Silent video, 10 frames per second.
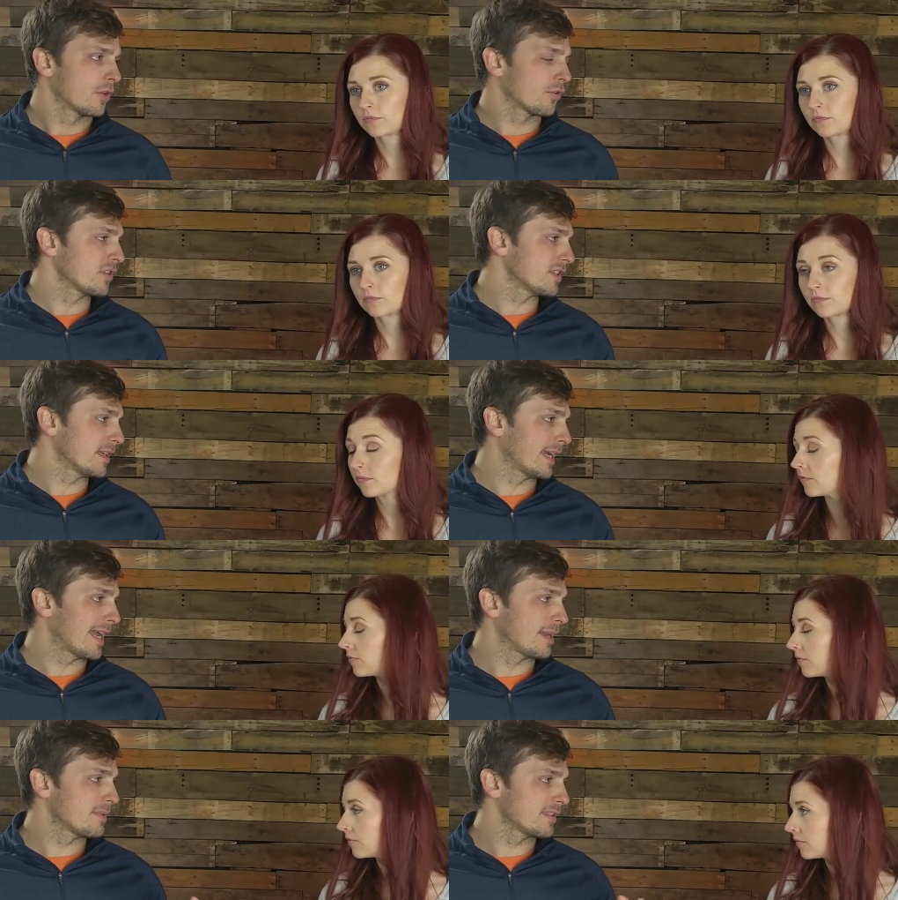Speaker 1: Kristen, I
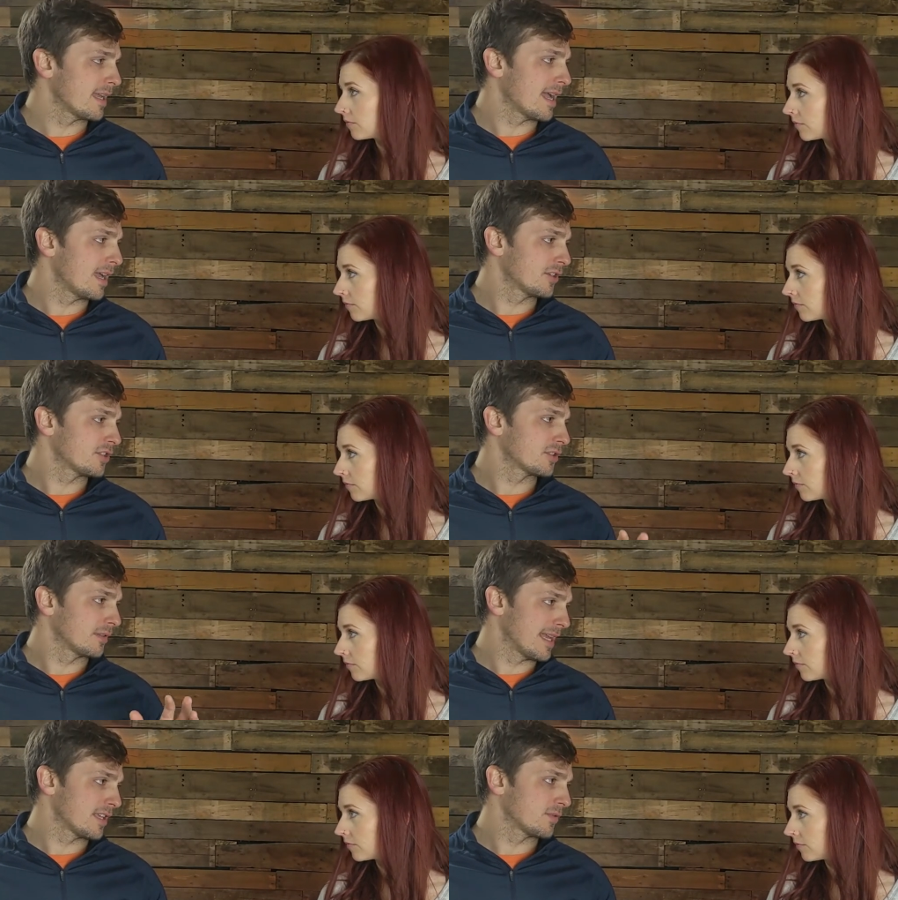got a massage
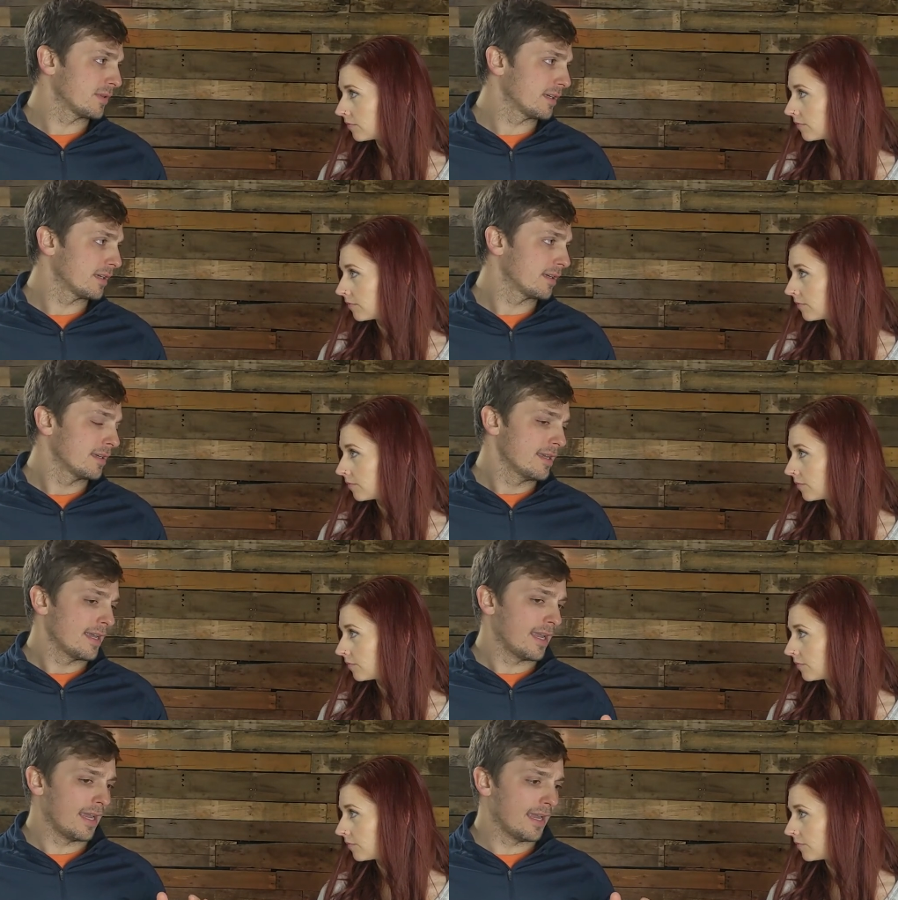last week
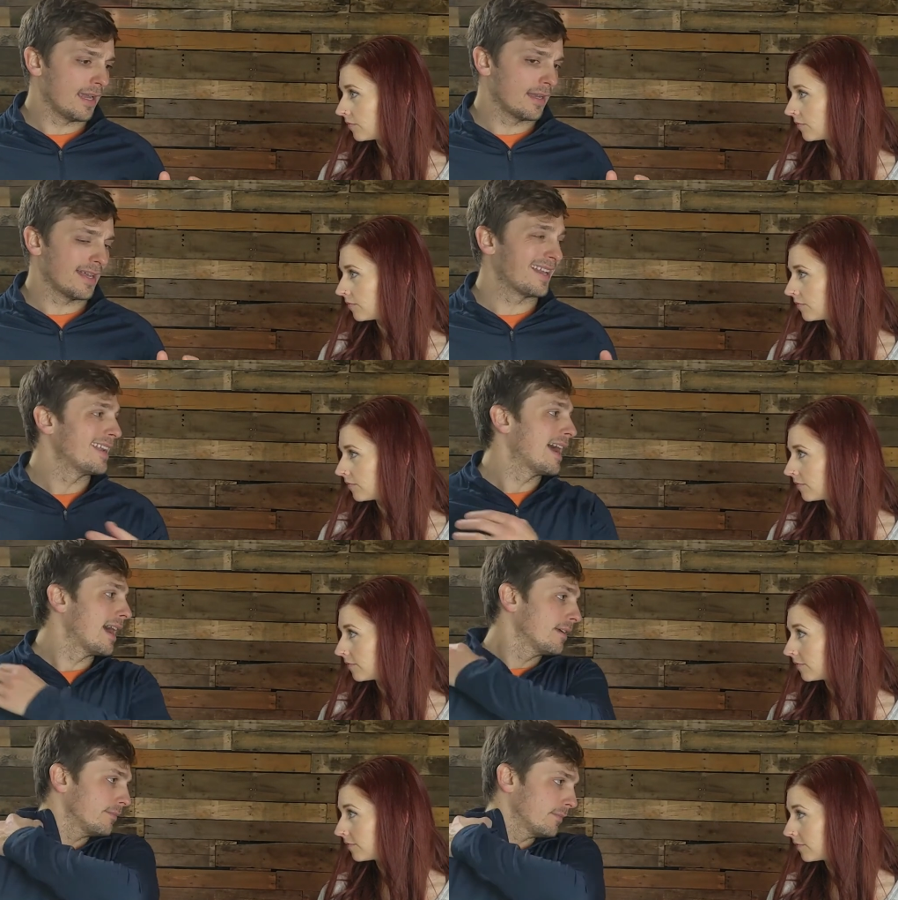and I had a
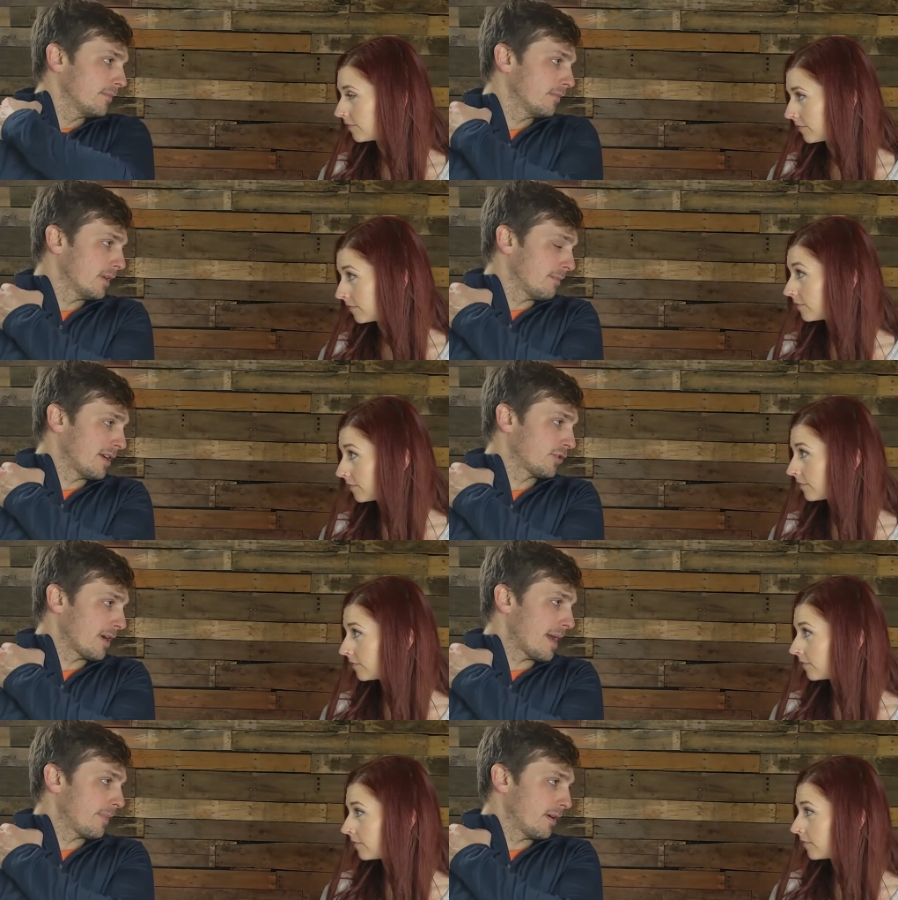knot in my
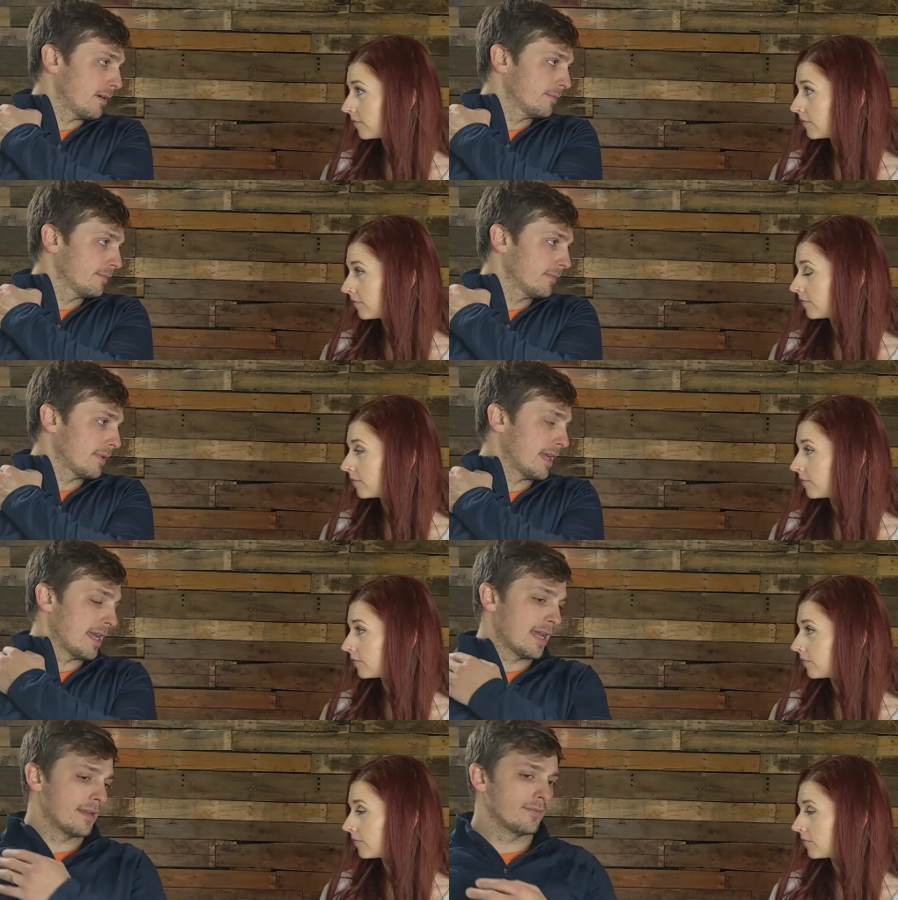trap here.
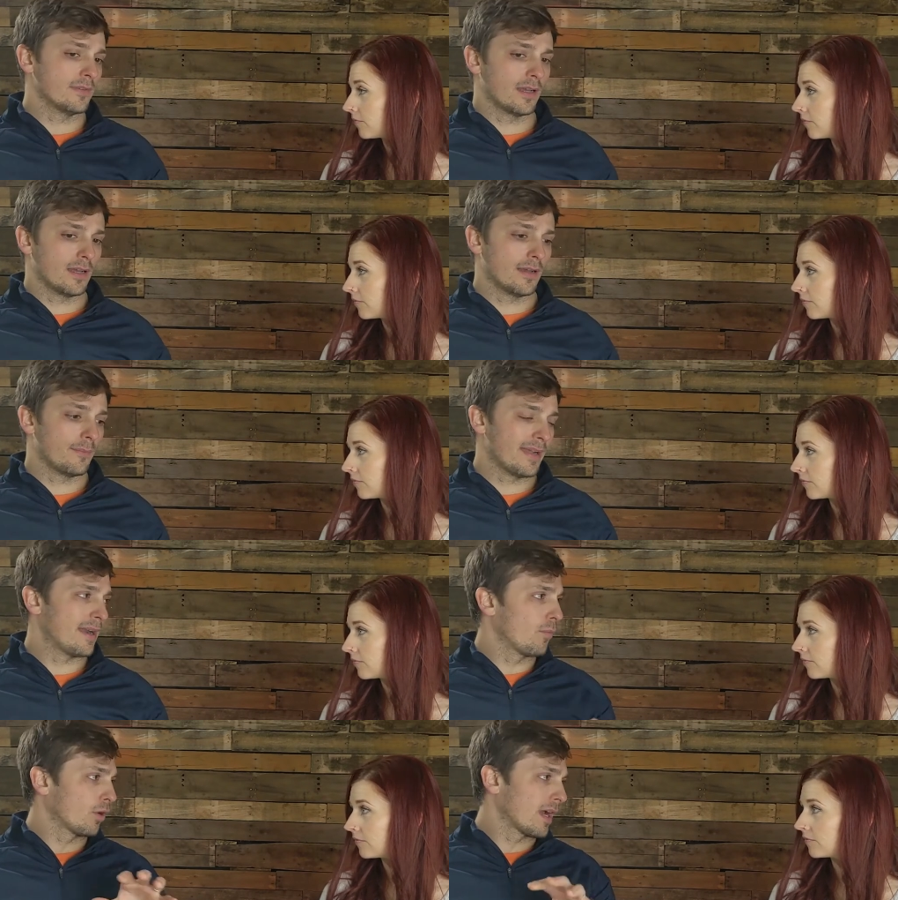And um, I had
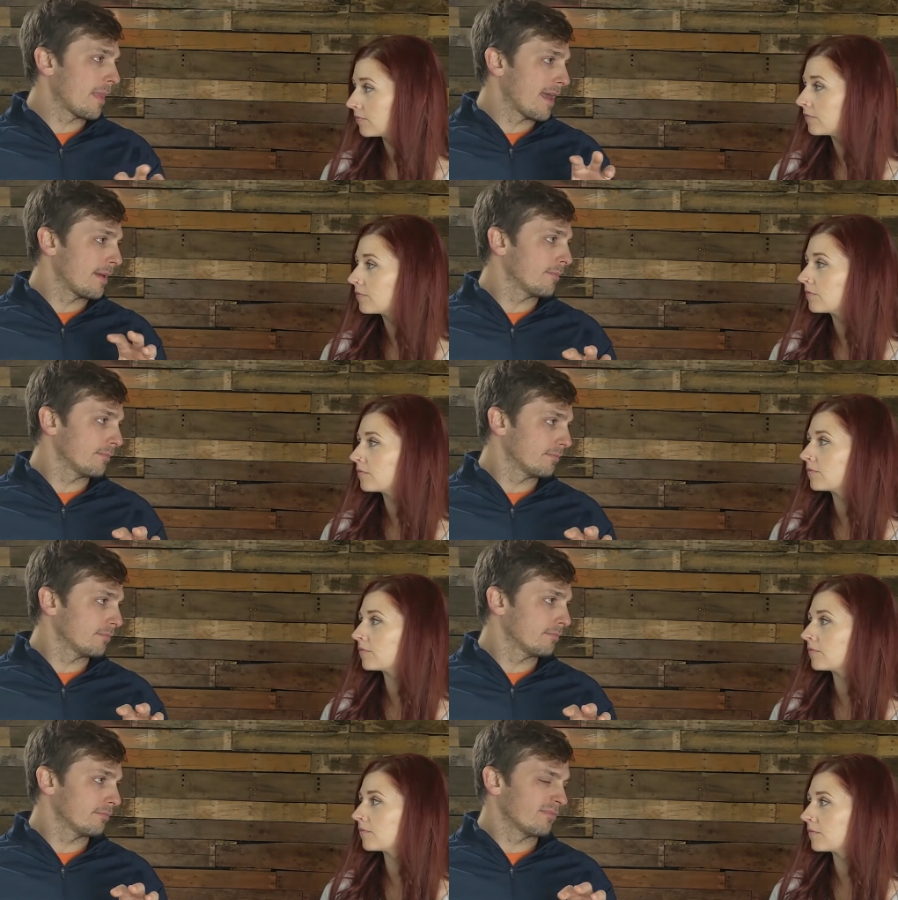to work on that
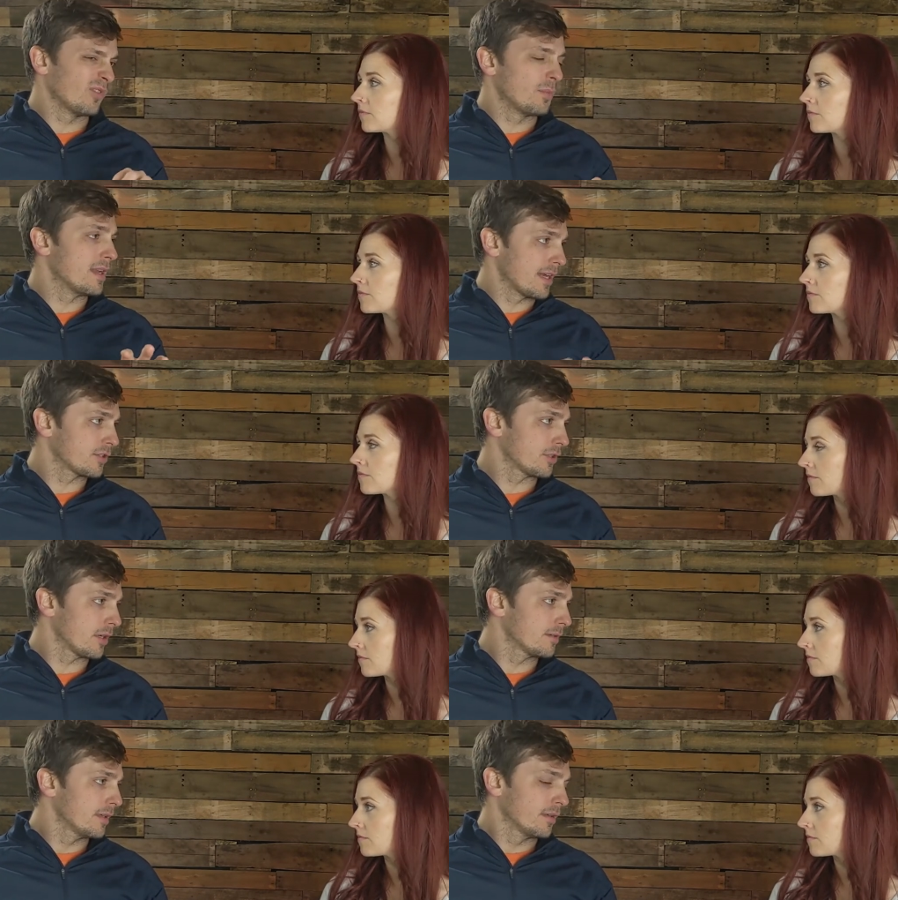a little bit
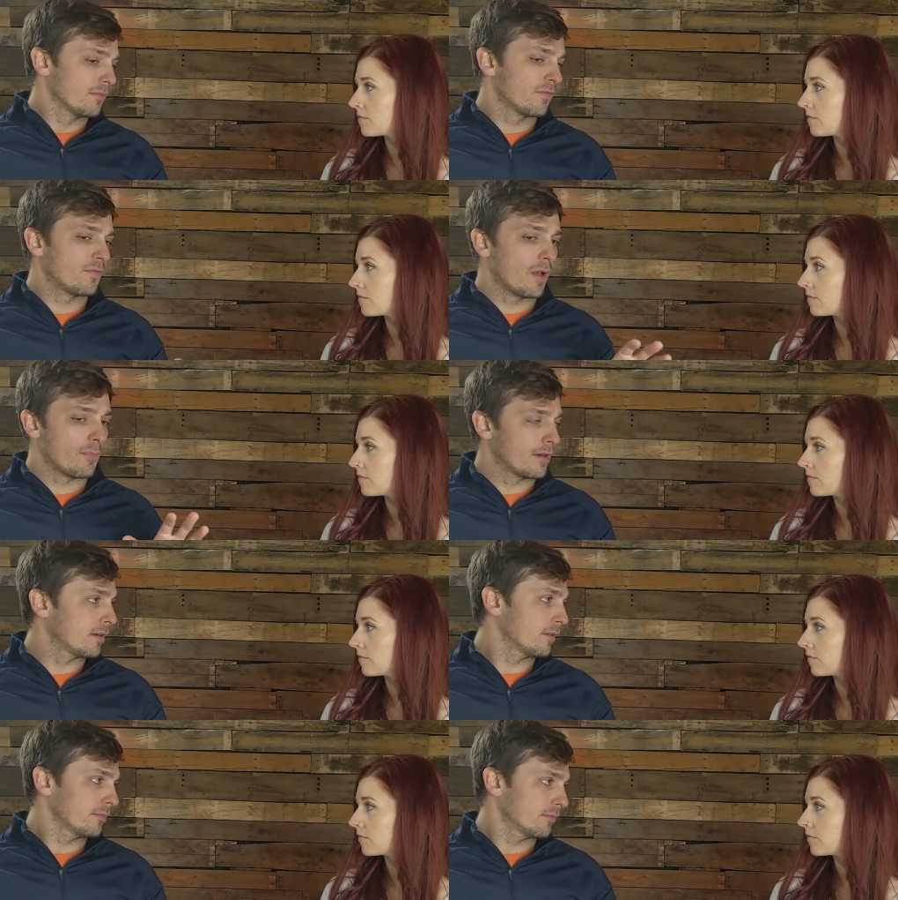extra. Felt
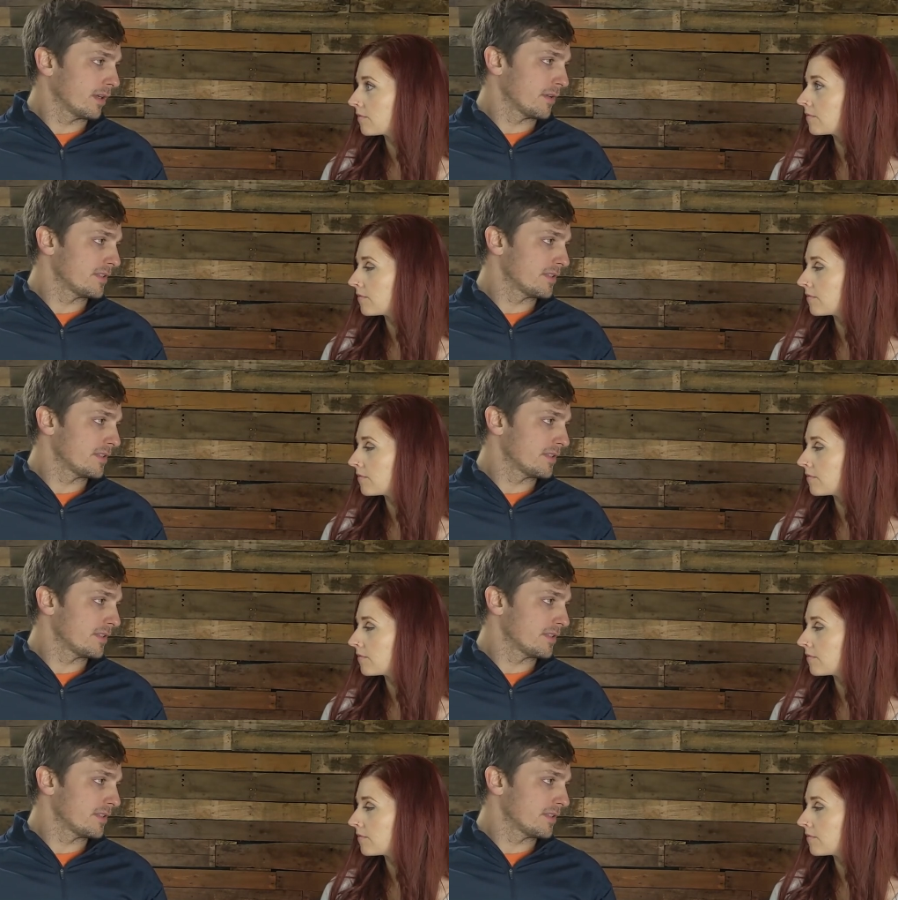better when I was